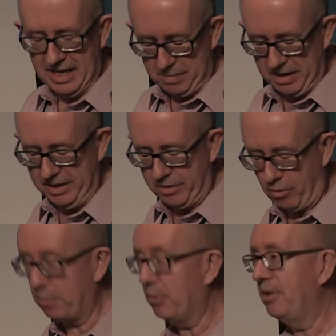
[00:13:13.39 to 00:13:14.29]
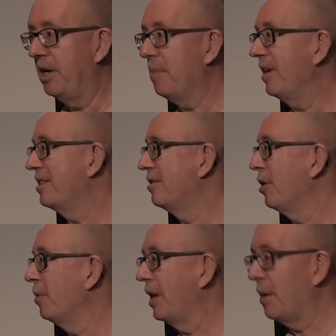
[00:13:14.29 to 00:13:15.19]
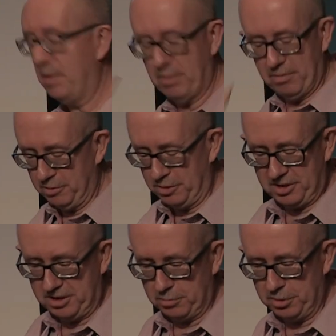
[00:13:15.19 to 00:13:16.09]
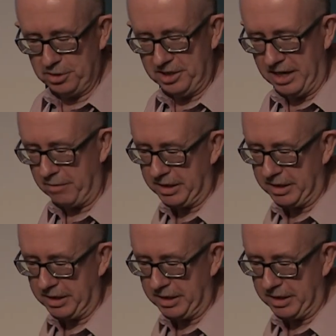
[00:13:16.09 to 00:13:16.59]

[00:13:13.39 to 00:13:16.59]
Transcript: I might hit the wrong button and it might start without me, but we'll just see how